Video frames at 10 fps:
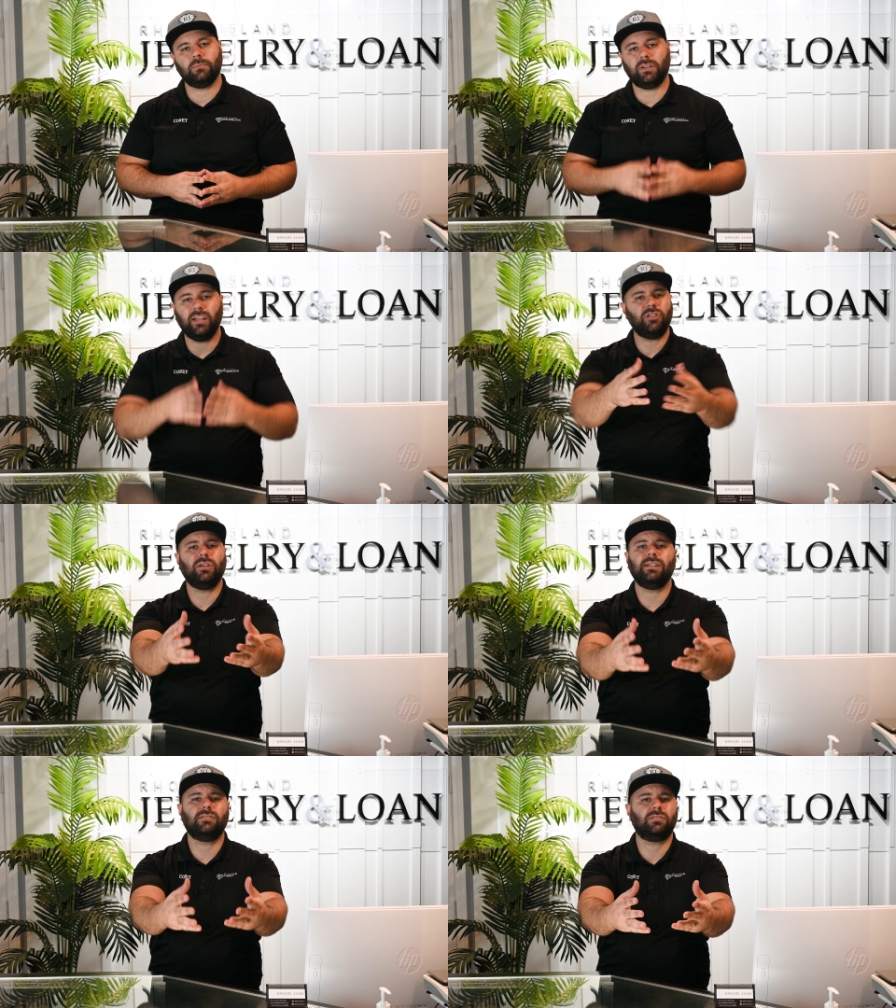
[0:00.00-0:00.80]
But thank you
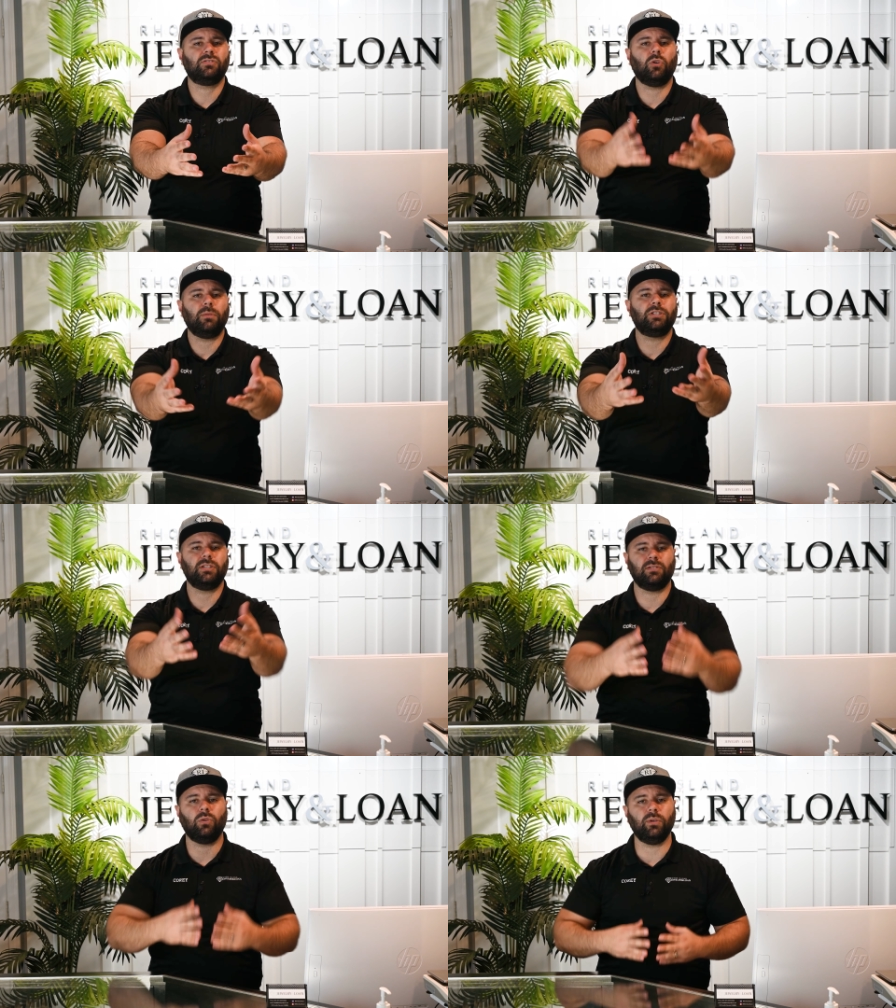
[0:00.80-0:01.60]
guys so much
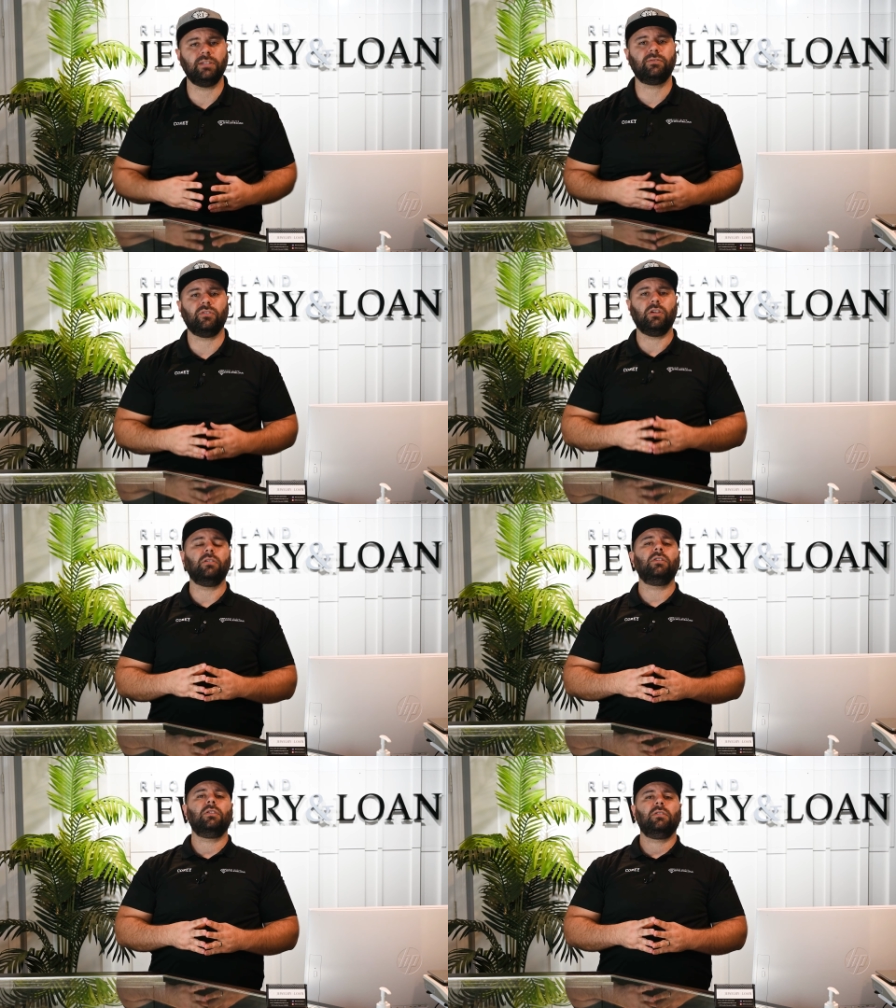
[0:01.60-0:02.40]
as always
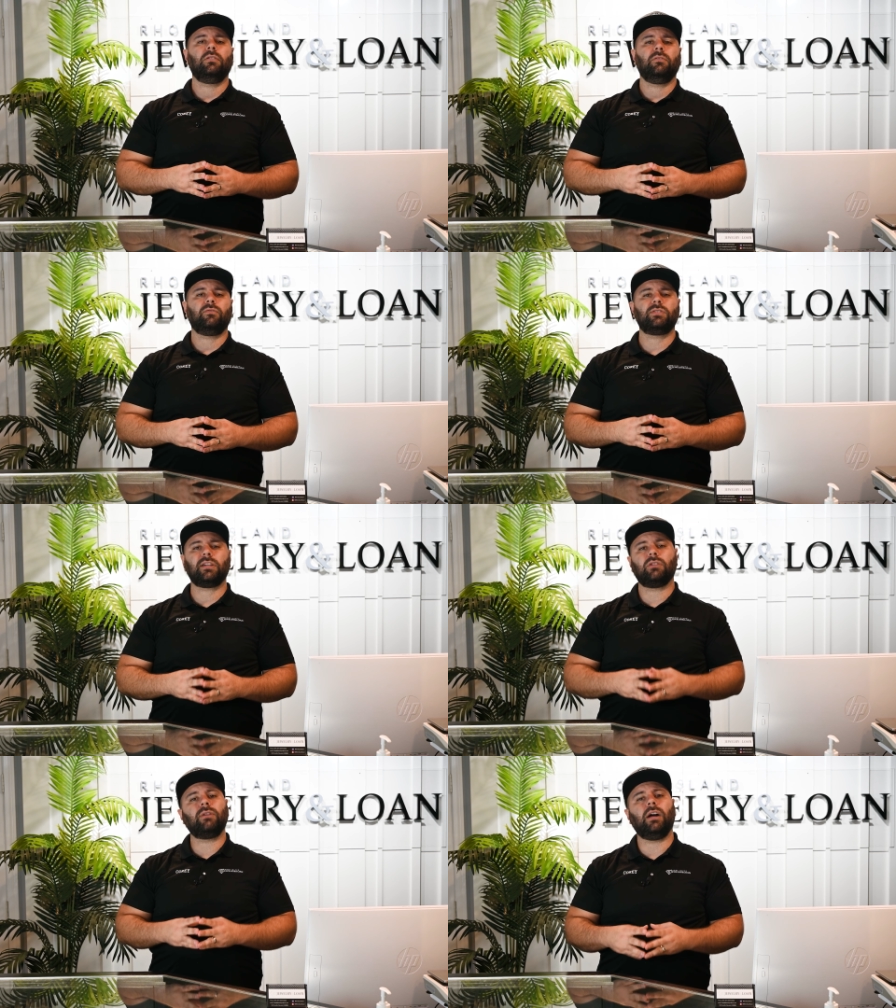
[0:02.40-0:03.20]
for for
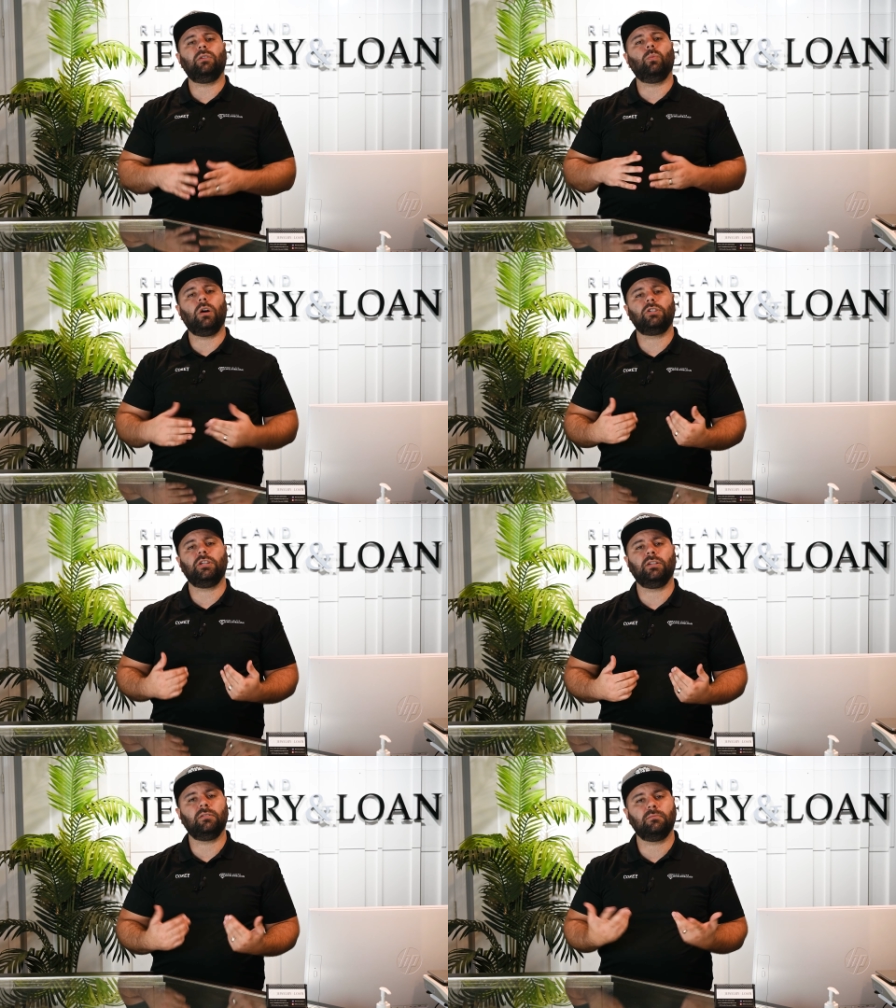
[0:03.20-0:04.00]
sticking around and
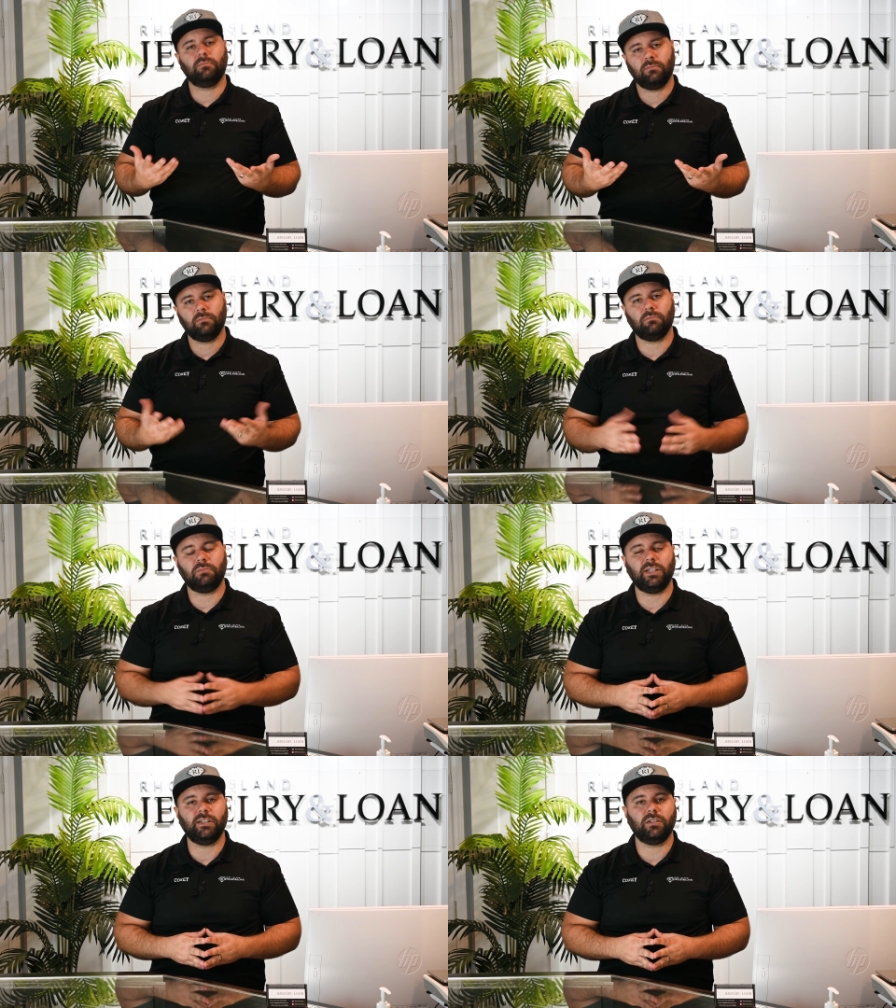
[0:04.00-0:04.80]
watching
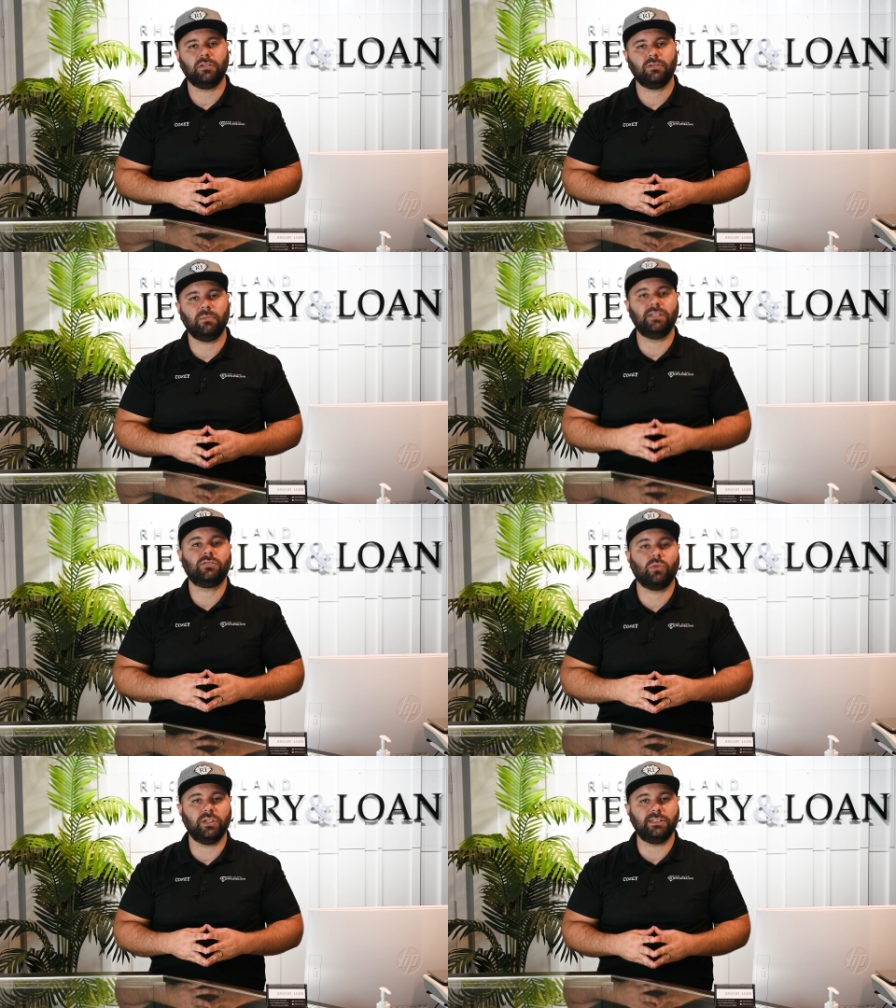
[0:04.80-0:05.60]
my my story